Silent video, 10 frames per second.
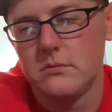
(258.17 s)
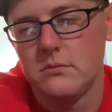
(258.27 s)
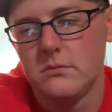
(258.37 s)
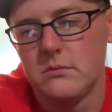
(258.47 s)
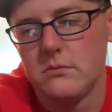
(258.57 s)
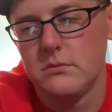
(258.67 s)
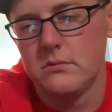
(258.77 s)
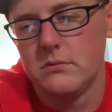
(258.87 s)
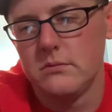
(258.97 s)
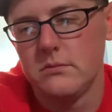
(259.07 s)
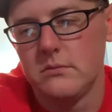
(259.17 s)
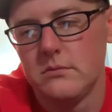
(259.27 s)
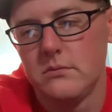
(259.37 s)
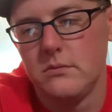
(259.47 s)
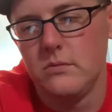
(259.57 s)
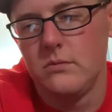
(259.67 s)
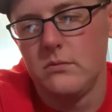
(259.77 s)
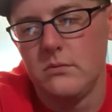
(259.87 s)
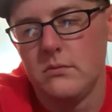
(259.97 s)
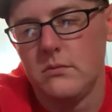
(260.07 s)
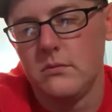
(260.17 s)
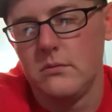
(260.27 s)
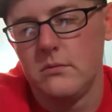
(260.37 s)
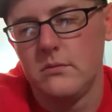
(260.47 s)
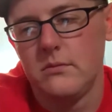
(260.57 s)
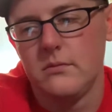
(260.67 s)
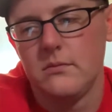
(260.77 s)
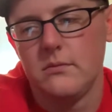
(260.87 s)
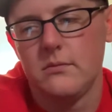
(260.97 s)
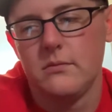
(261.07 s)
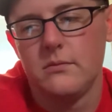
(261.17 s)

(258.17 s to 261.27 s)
[no speech]